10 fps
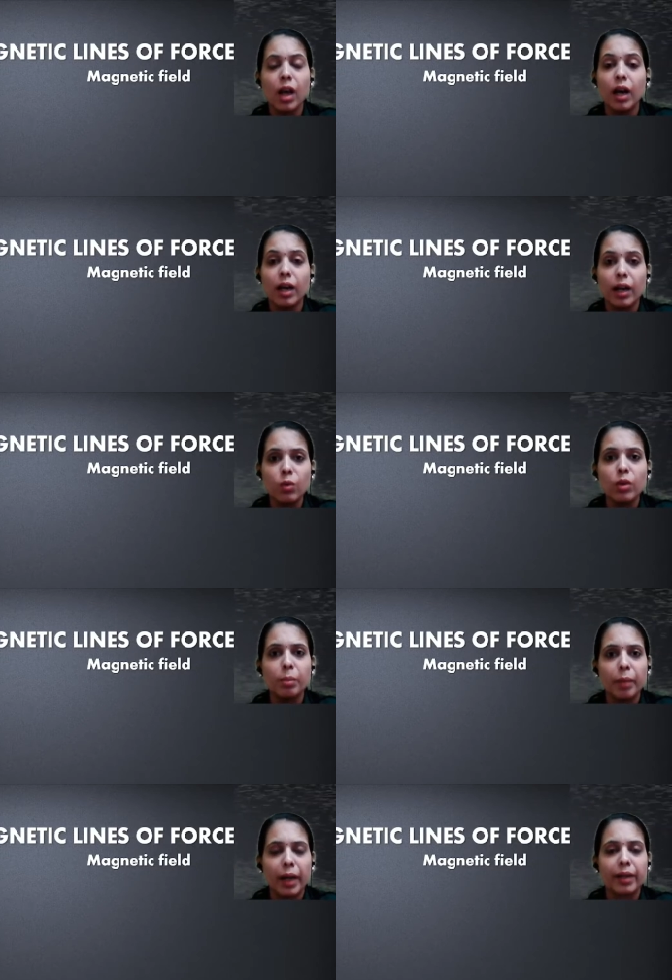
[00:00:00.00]
around the
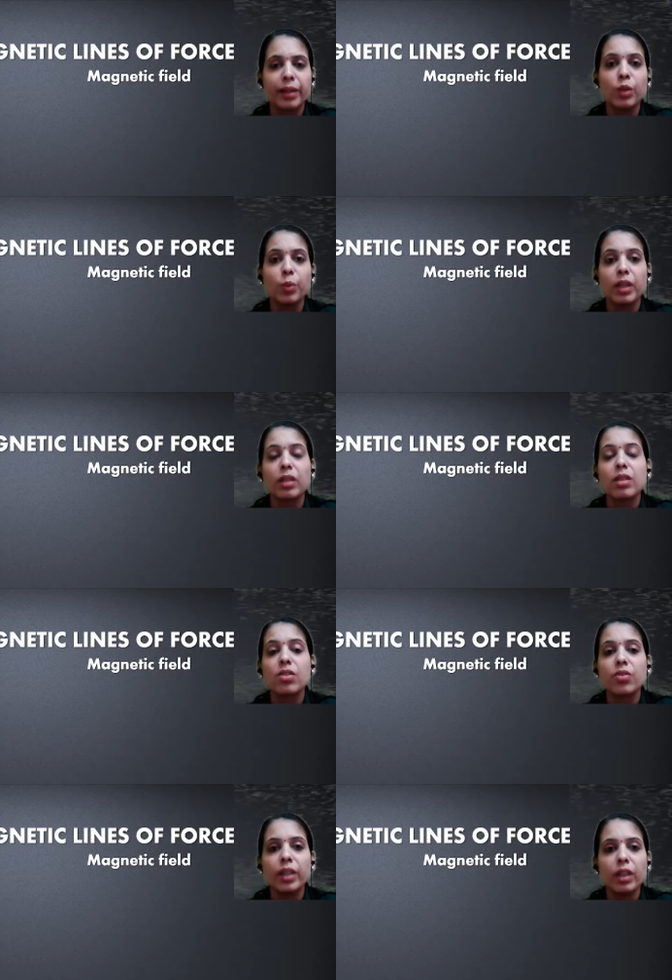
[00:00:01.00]
magnet where the
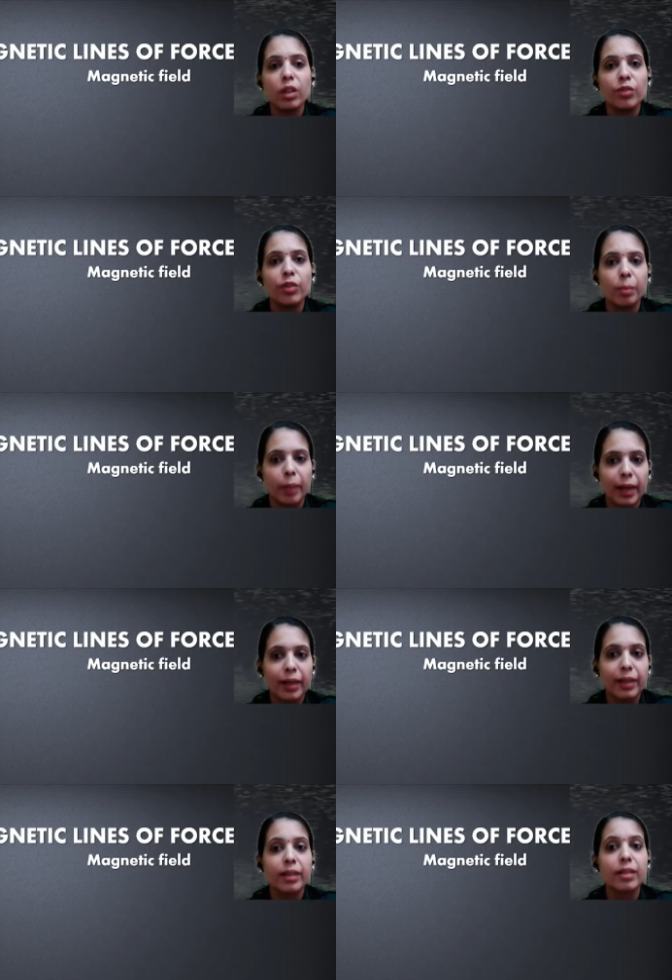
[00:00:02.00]
strength of the
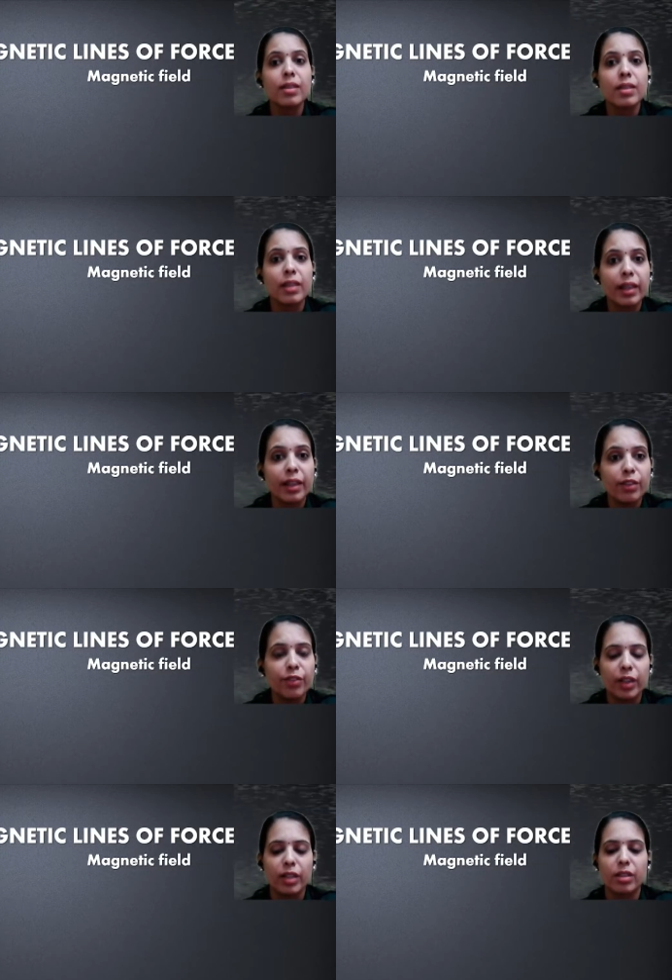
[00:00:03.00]
magnet is
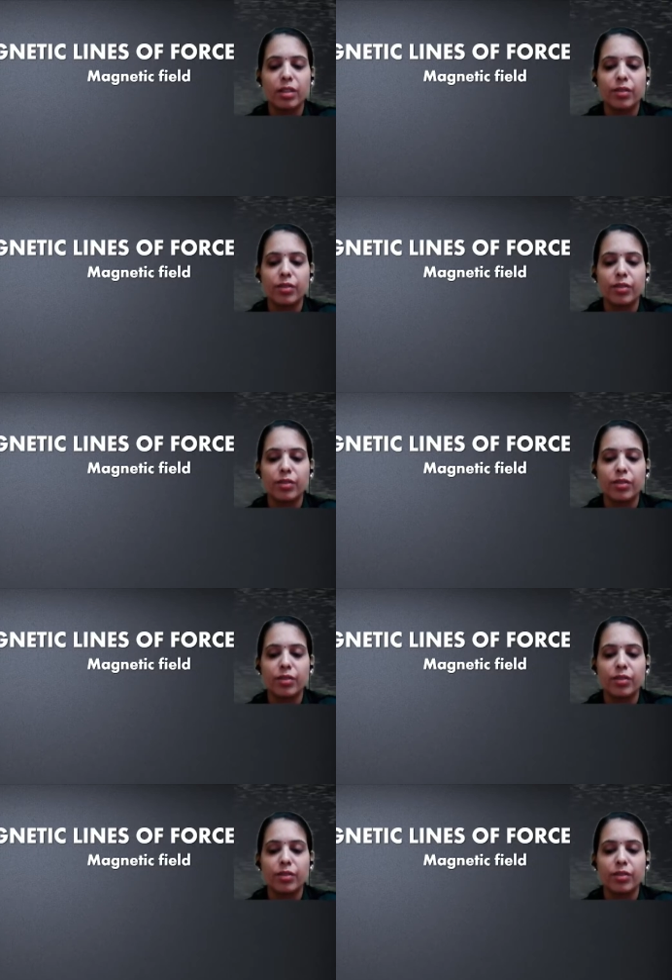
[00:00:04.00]
effective.